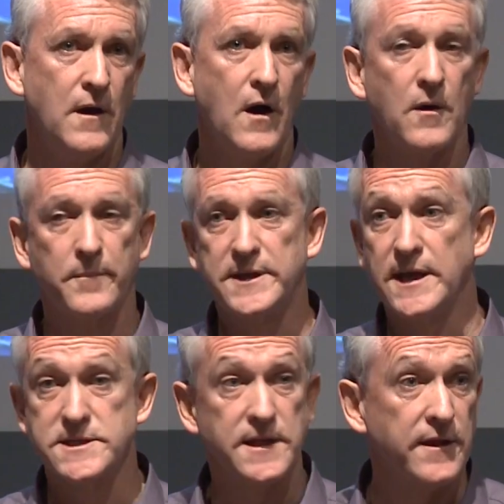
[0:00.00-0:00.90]
Oh,
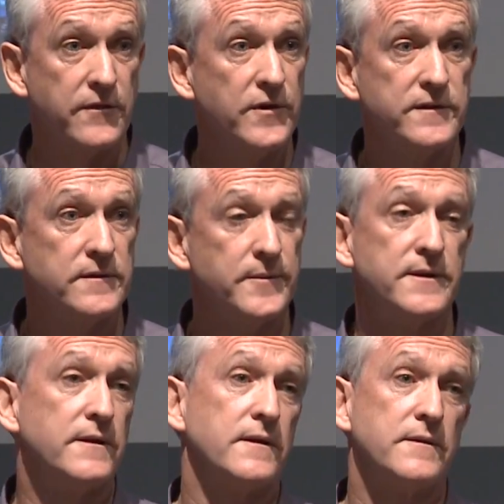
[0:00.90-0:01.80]
potentially there is. I
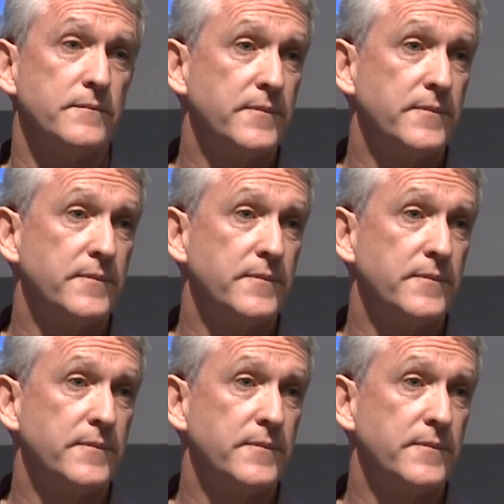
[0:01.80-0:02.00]
mean,